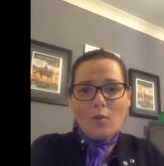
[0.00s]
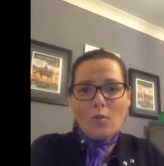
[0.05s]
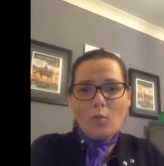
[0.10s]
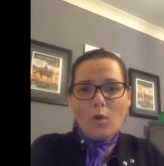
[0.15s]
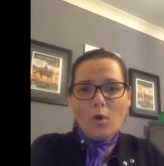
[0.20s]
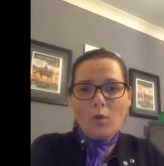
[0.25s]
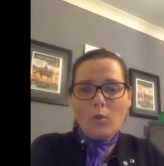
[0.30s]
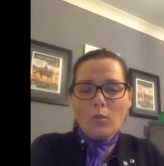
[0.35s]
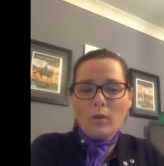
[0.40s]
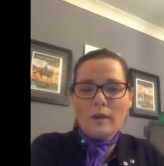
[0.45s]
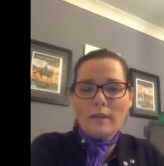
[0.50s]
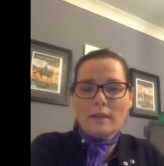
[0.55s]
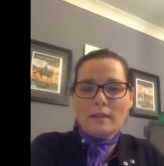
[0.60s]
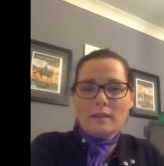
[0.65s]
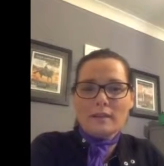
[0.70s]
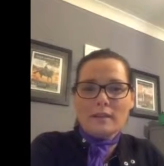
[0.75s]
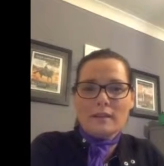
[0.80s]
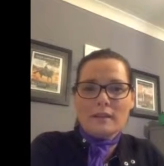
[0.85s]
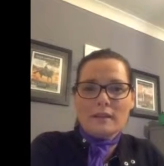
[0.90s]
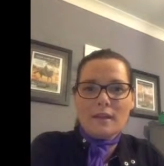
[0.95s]
what
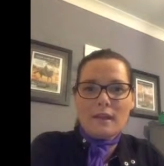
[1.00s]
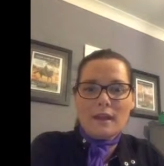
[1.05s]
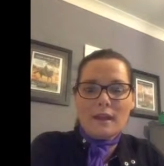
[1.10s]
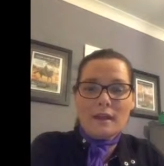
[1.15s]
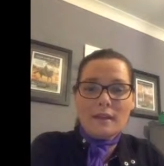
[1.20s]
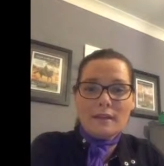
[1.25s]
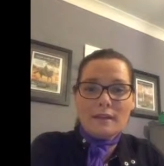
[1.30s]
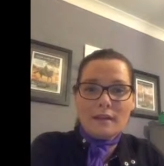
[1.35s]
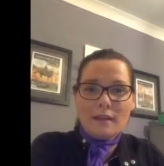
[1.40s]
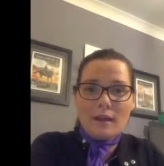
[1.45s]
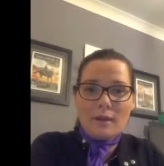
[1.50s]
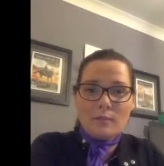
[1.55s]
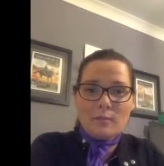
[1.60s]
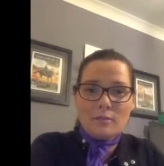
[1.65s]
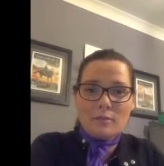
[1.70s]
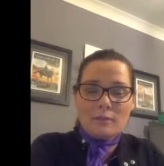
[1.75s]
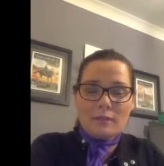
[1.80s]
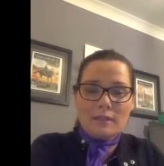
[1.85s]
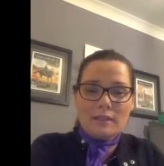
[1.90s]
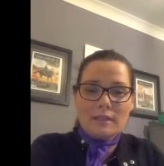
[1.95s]
we ended up
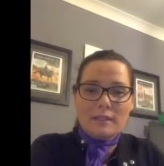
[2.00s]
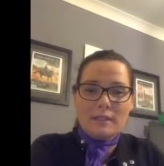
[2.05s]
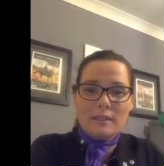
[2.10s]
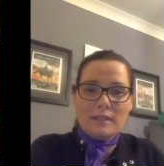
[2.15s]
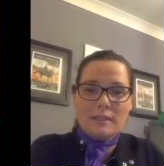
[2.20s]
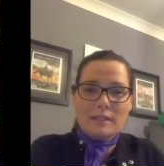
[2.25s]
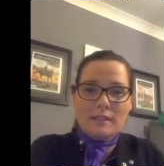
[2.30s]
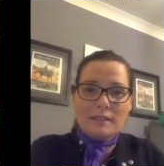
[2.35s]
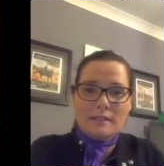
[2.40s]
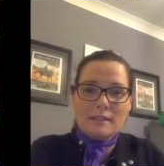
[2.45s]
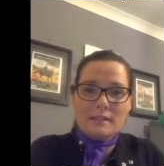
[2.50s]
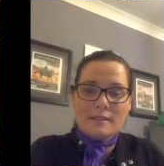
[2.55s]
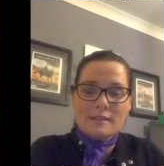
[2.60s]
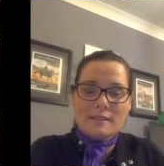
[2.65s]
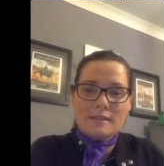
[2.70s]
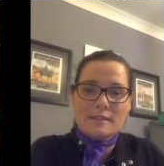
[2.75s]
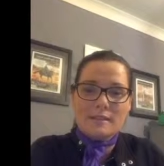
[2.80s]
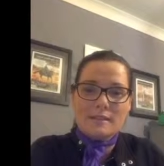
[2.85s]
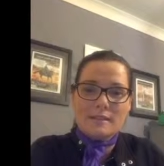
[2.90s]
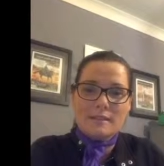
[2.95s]
doing
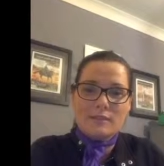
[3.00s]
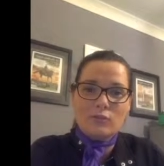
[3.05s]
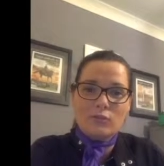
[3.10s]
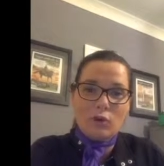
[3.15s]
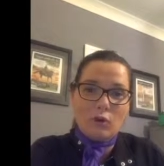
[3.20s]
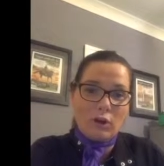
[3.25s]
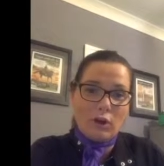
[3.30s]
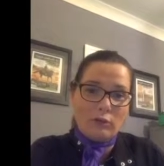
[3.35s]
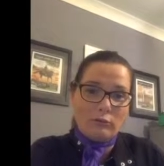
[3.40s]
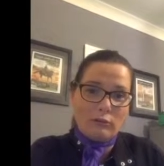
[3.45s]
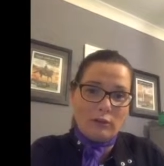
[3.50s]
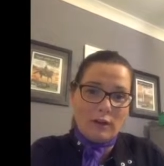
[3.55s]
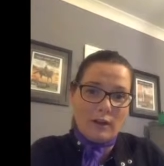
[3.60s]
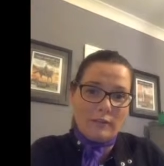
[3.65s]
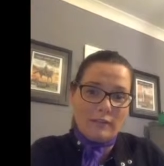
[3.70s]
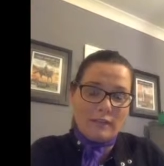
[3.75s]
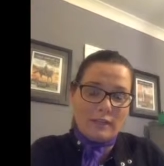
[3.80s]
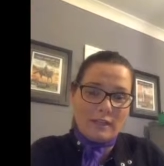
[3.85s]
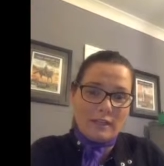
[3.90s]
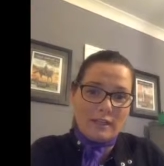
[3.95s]
is not
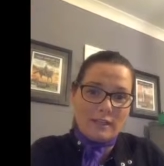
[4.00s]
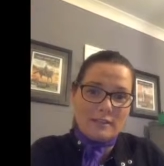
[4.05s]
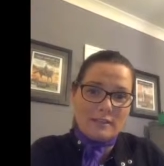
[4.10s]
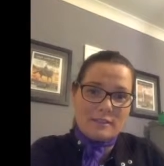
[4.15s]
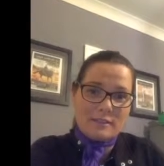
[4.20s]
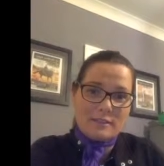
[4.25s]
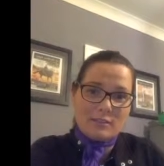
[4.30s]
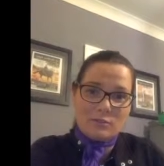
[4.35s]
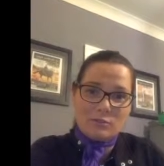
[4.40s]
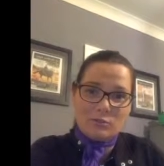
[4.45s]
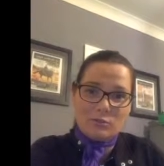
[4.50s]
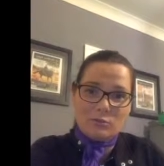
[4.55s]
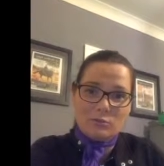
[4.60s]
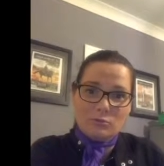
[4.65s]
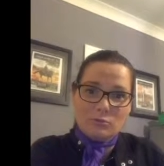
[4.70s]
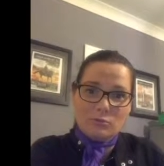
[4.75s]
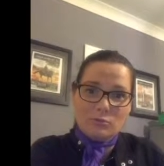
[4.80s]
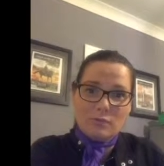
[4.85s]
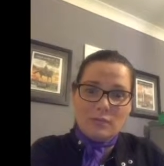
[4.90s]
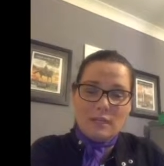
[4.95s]
arriving
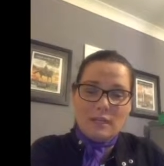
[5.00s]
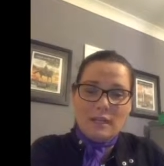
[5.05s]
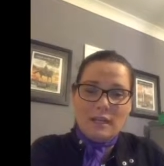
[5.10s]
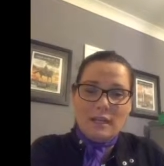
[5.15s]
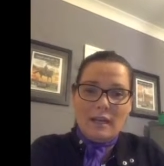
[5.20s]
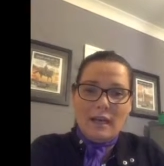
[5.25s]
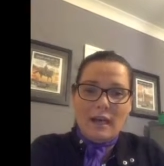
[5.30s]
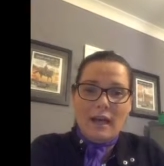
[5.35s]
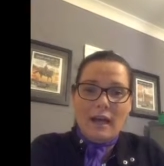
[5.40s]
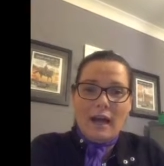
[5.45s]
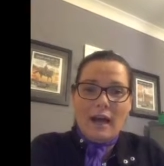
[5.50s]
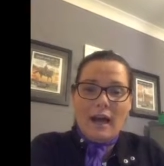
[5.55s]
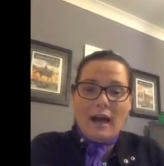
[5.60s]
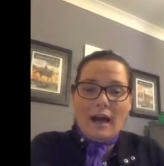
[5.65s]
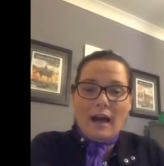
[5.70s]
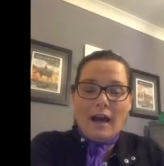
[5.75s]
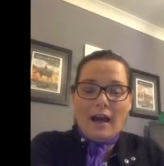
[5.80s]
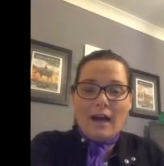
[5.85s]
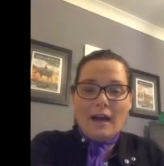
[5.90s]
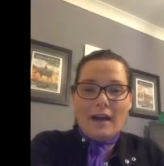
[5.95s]
until
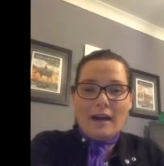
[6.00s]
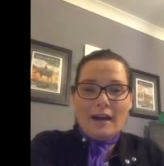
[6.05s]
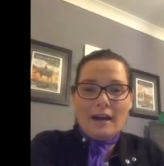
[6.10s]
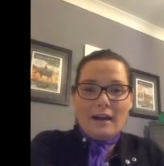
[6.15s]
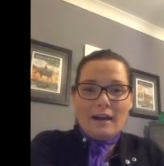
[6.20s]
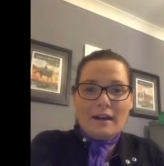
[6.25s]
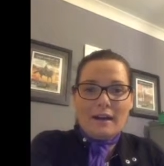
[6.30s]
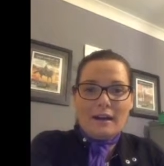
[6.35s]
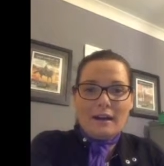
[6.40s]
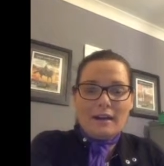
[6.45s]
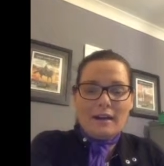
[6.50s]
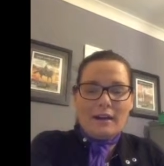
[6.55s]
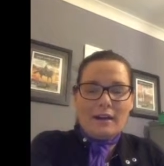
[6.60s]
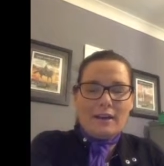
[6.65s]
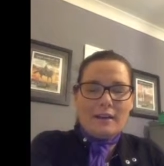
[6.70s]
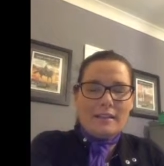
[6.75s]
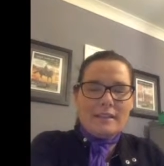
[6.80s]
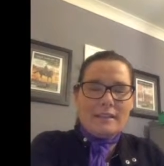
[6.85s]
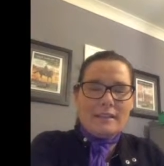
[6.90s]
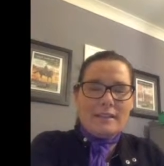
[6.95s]

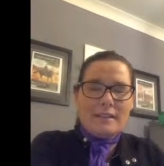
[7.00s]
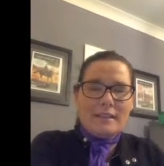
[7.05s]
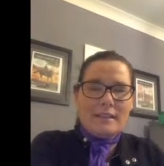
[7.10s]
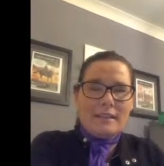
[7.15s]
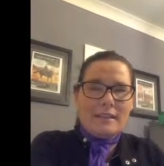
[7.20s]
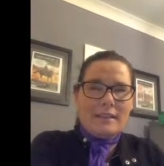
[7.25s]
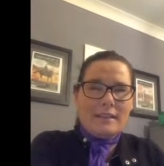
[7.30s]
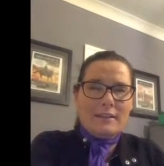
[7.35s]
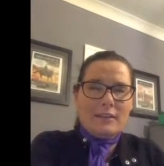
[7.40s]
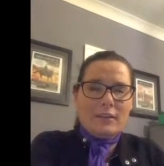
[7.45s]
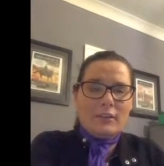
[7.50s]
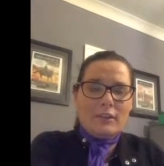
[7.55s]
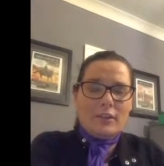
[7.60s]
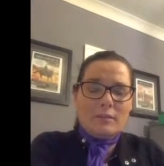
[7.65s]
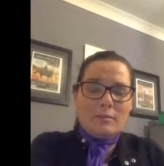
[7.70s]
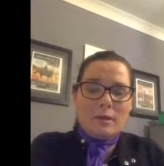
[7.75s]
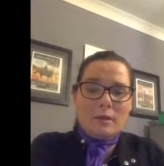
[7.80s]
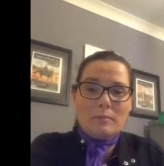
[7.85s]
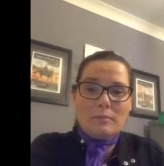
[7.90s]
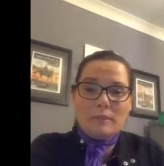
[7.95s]
I didn't get in. I
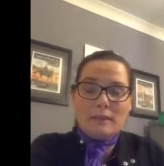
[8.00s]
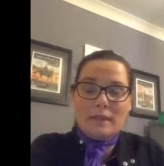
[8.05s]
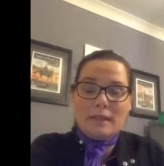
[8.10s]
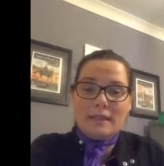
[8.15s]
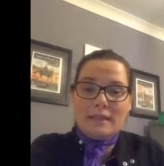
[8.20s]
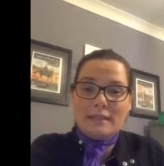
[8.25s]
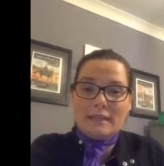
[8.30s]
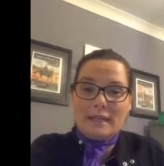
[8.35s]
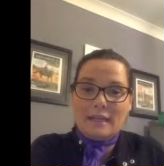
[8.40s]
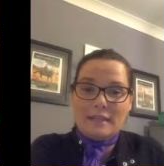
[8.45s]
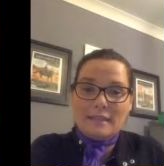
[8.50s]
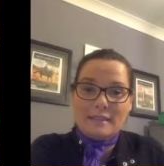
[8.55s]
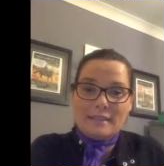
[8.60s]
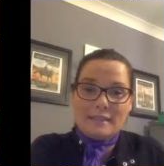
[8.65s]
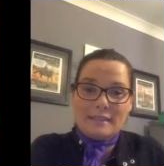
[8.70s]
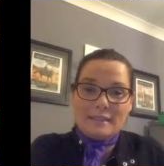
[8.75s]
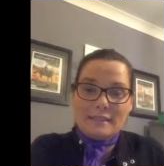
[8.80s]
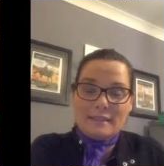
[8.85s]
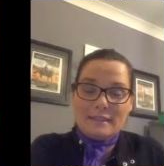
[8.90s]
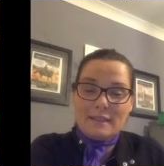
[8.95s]
think my plane
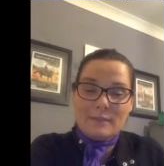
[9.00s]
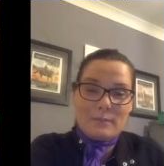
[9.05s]
landed